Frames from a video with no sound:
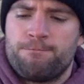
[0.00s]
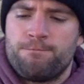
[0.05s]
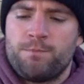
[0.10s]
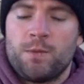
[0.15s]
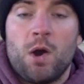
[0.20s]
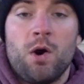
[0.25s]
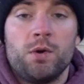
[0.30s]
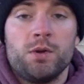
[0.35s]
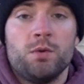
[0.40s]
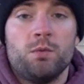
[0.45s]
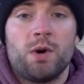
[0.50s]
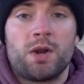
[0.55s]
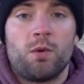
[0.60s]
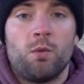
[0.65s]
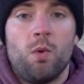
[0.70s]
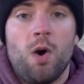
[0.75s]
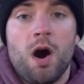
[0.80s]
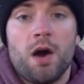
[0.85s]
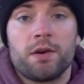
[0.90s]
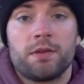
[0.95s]
Oh, you want to
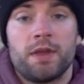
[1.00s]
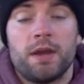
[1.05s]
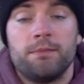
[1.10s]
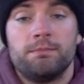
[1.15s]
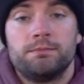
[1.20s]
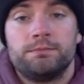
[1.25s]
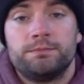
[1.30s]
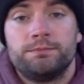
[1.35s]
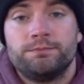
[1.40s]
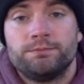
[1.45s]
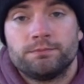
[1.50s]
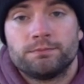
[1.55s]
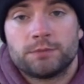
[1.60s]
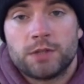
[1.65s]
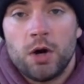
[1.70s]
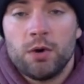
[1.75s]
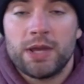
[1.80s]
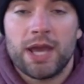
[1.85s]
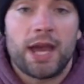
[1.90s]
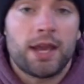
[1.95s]
water them.
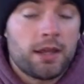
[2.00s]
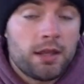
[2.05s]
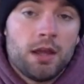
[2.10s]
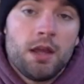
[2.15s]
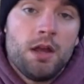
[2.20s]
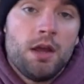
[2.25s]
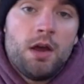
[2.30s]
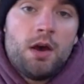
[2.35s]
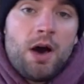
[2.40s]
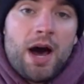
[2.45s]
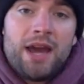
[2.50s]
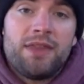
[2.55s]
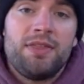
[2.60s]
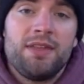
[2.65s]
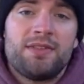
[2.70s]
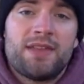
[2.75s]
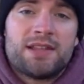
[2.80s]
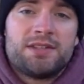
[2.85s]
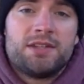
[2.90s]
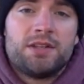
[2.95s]
Okay, I
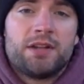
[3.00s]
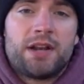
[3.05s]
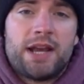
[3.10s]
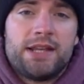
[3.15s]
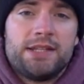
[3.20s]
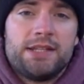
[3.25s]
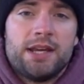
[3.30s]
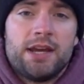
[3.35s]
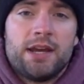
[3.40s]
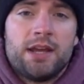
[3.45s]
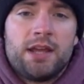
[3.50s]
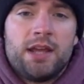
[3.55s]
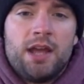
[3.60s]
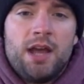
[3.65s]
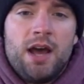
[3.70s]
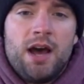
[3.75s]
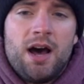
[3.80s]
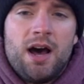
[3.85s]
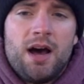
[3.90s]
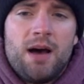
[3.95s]
think that's a good idea.
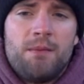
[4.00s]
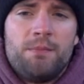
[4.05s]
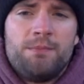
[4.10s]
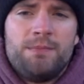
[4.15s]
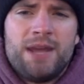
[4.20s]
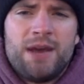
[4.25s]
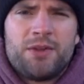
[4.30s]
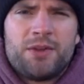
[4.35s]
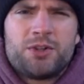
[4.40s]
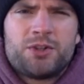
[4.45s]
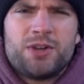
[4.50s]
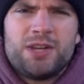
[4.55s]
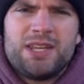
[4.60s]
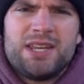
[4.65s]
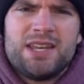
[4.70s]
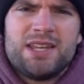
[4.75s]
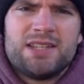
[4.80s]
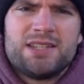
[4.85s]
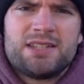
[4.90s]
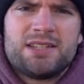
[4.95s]
Now, the trick
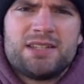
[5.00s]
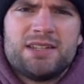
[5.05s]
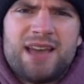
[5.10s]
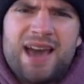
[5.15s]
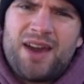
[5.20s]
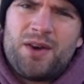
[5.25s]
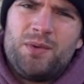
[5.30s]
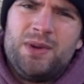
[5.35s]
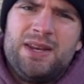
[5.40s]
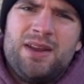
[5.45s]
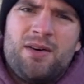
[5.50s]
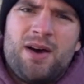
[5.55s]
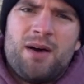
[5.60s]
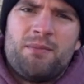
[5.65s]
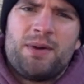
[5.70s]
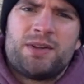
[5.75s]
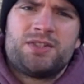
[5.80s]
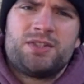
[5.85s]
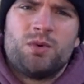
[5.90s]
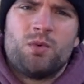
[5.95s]
is, how do we know how
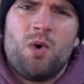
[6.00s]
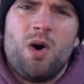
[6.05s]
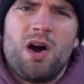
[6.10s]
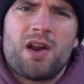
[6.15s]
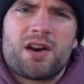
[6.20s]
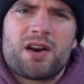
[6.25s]
much to water?